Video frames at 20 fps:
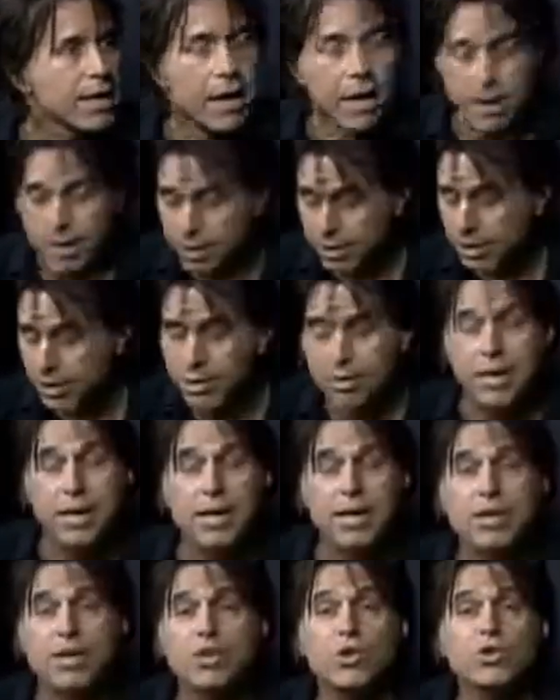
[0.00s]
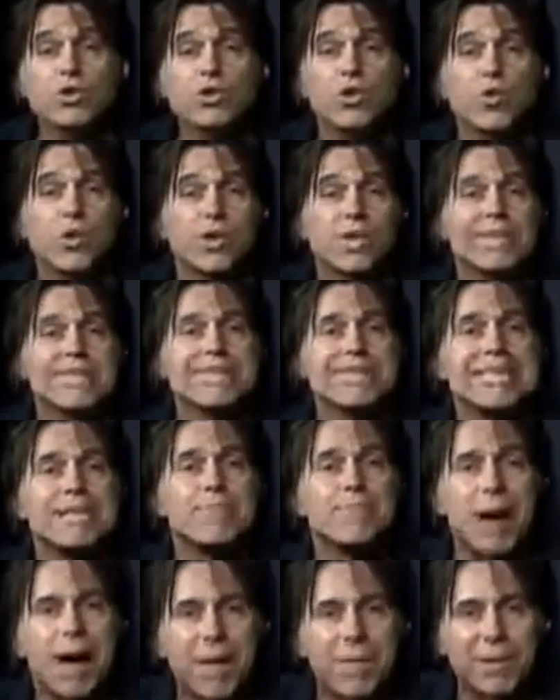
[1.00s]
he says he used the word
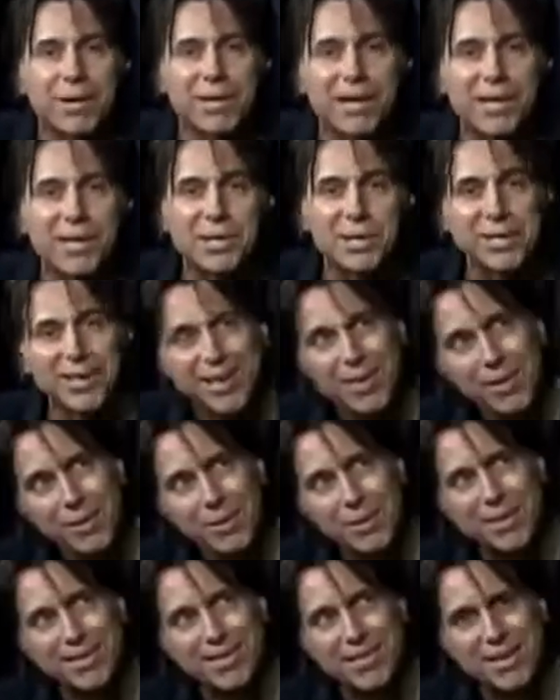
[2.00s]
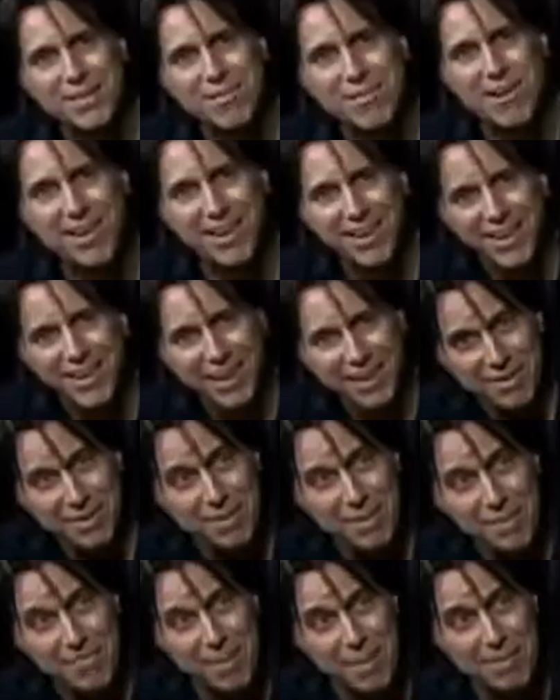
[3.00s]
depopulation, which is different.
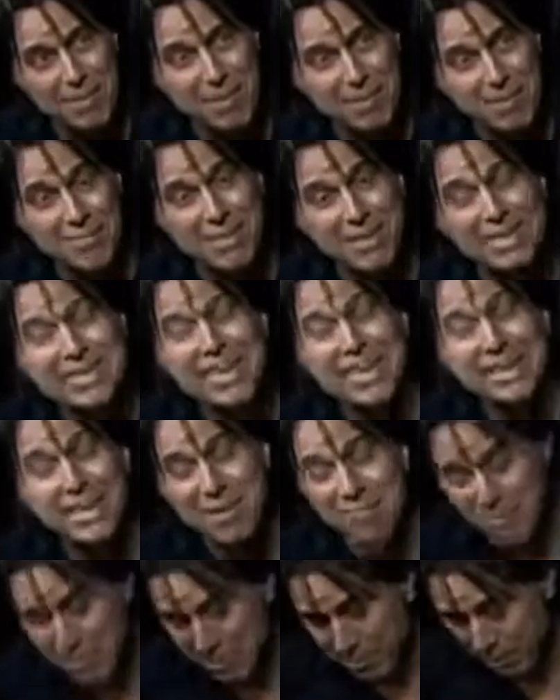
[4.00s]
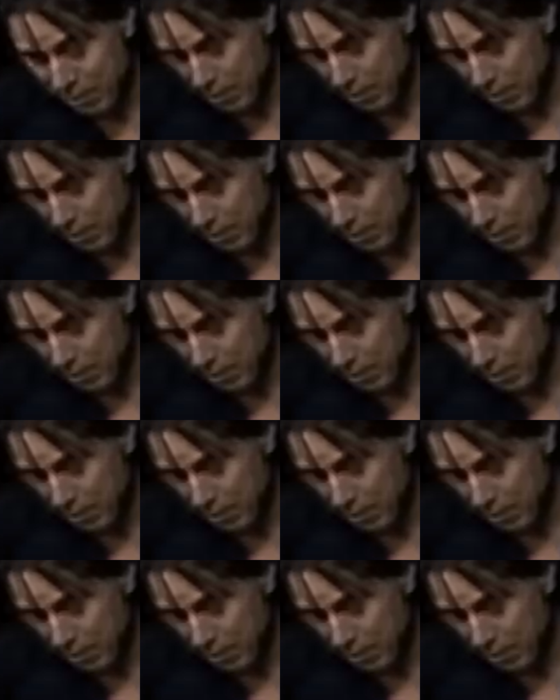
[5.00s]
Depopulation means killing people that